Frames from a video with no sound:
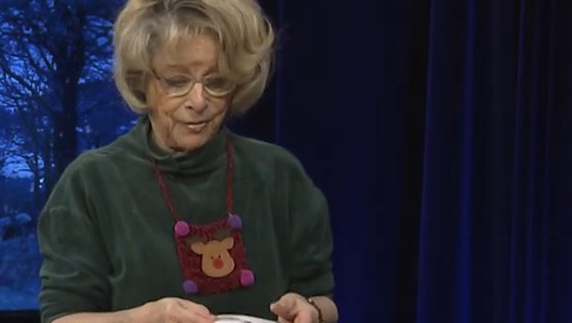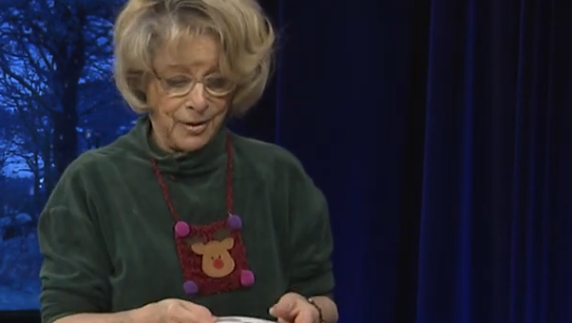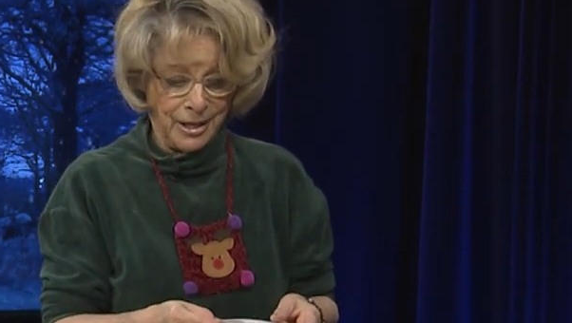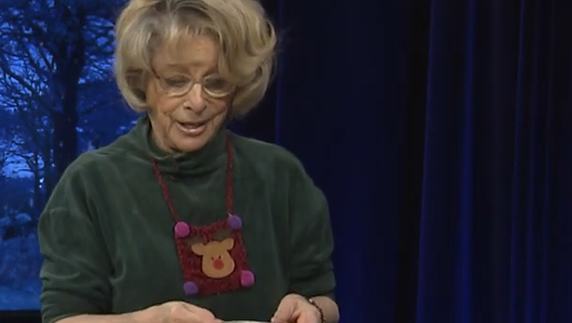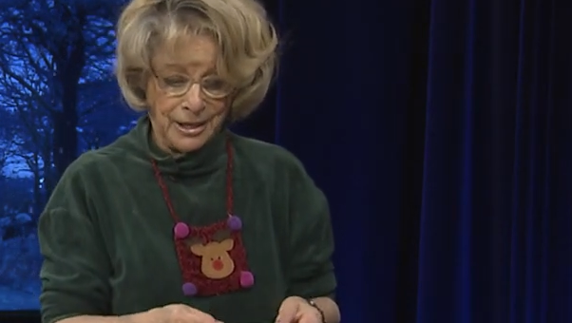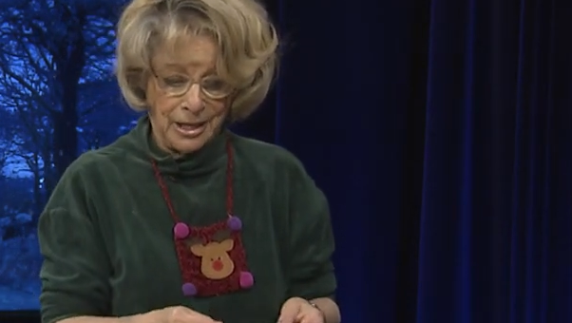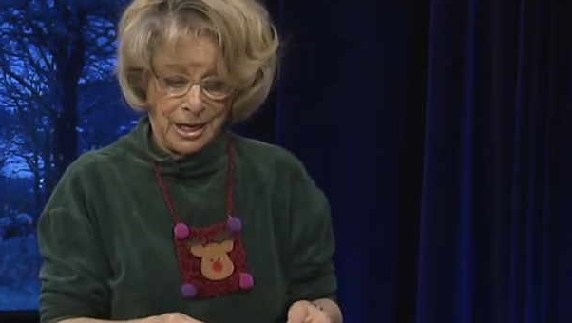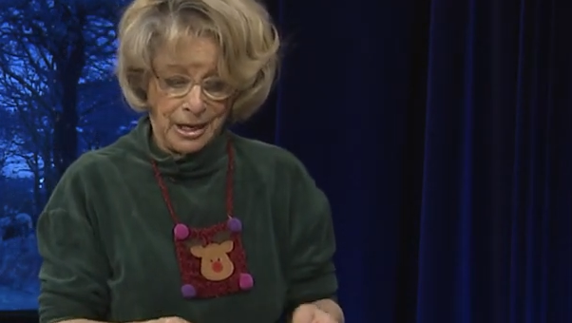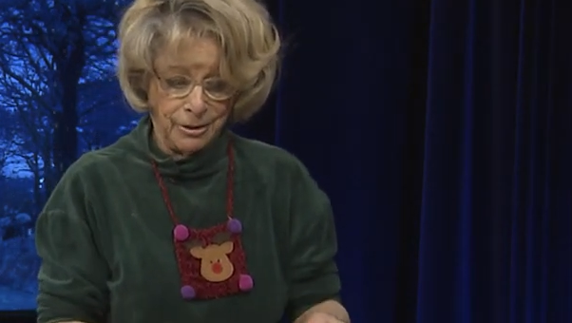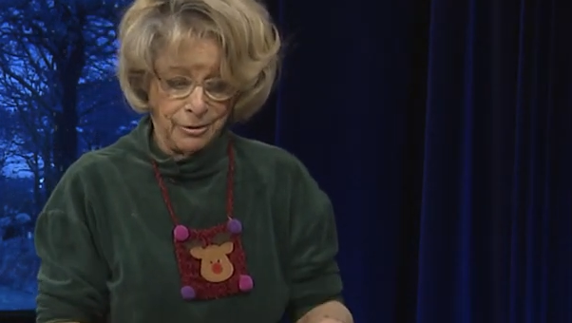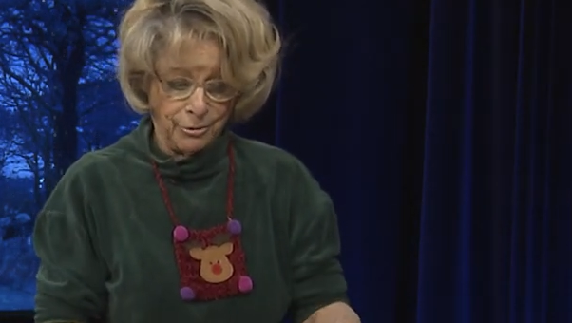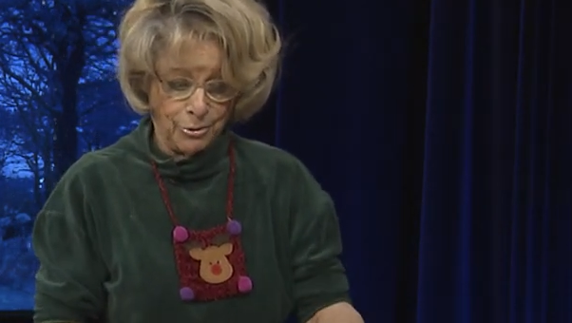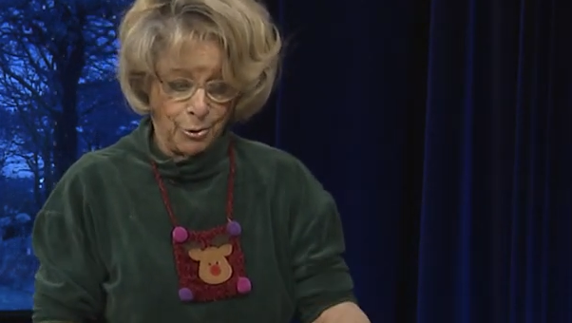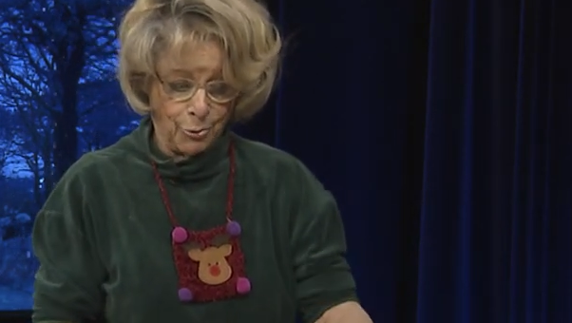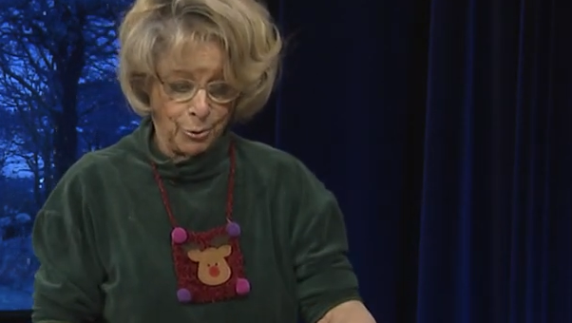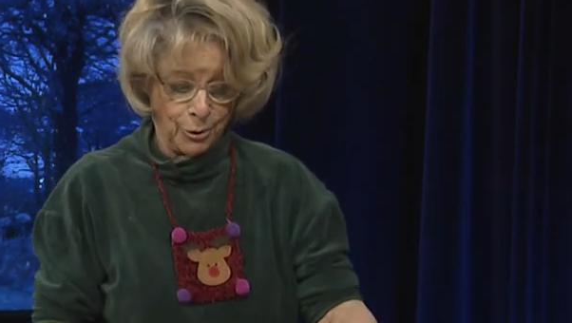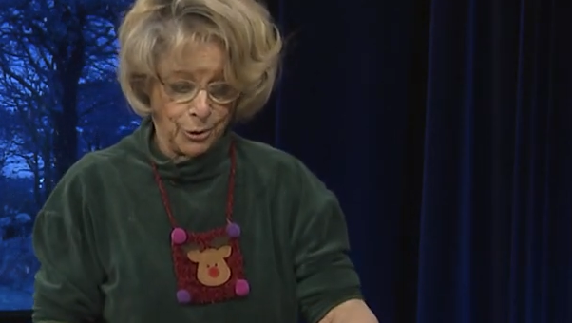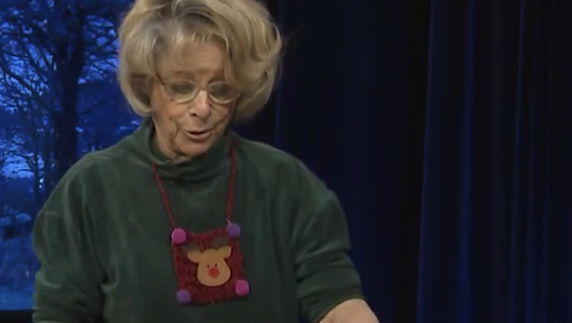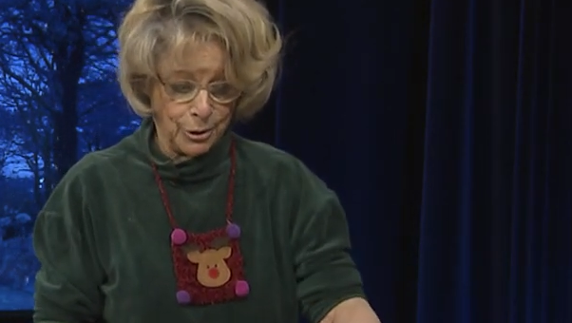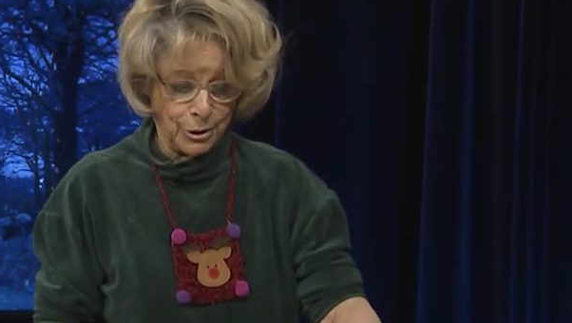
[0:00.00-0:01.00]
and I don't know
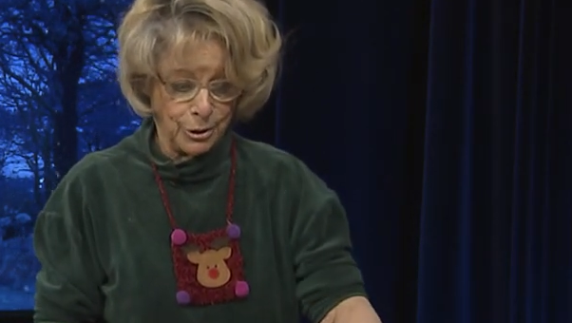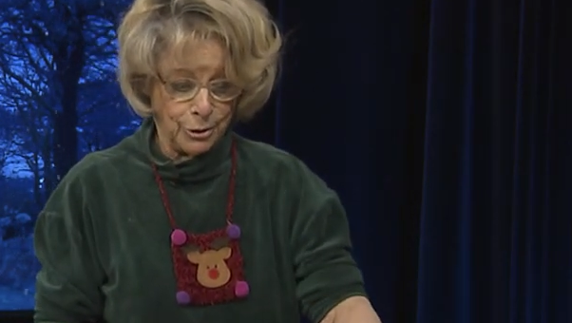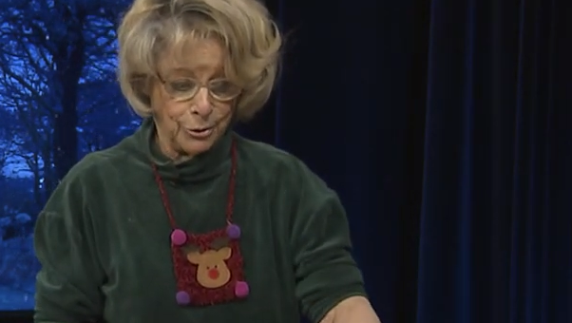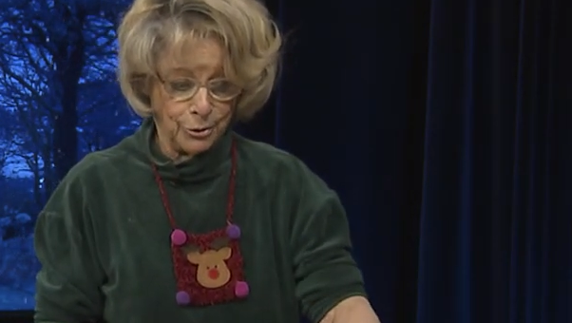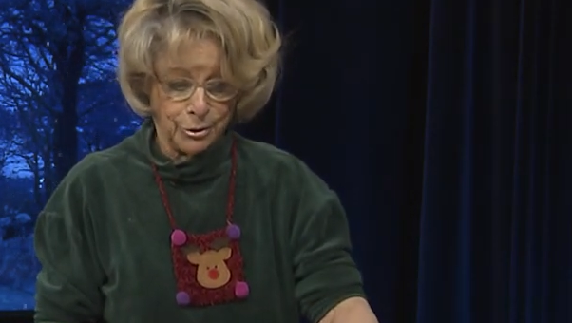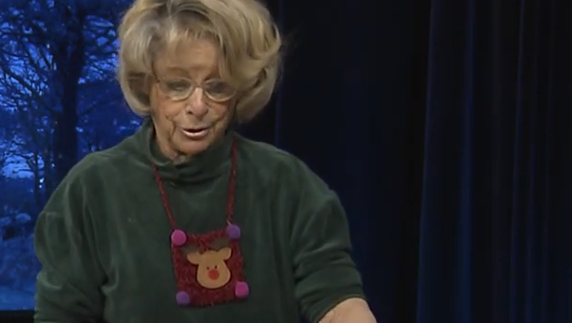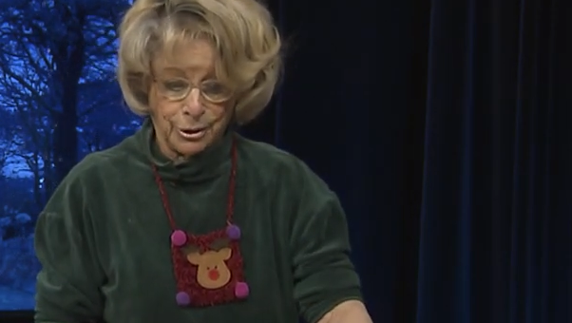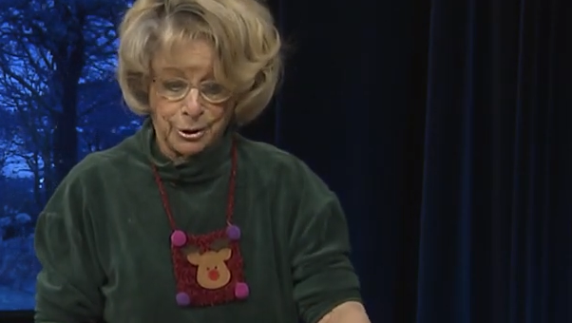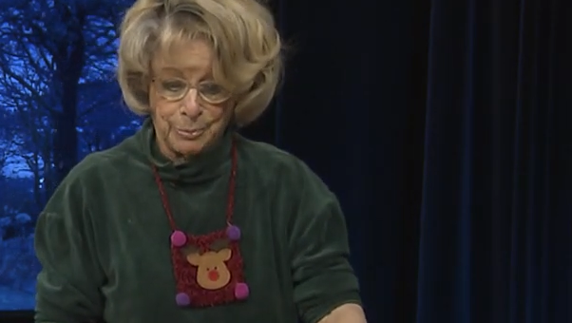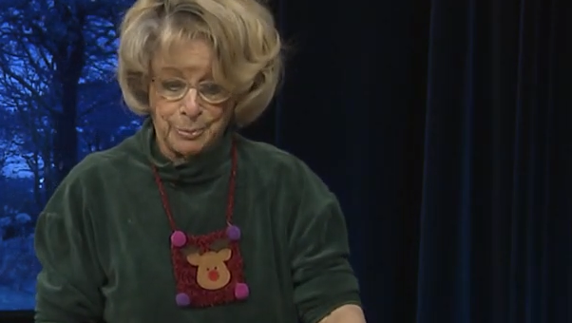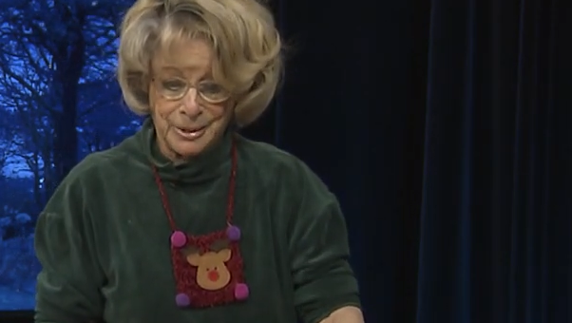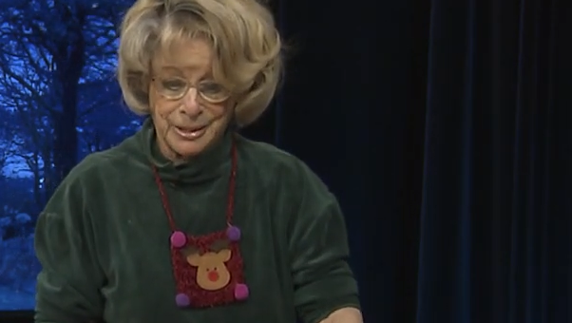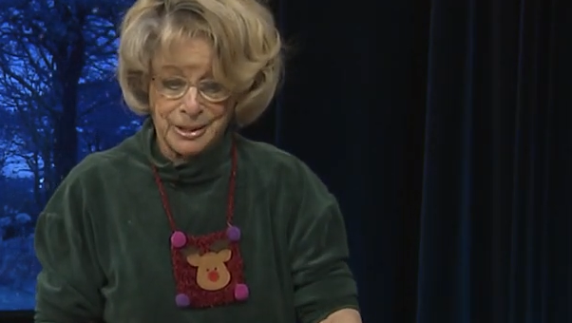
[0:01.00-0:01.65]
whether you're going to be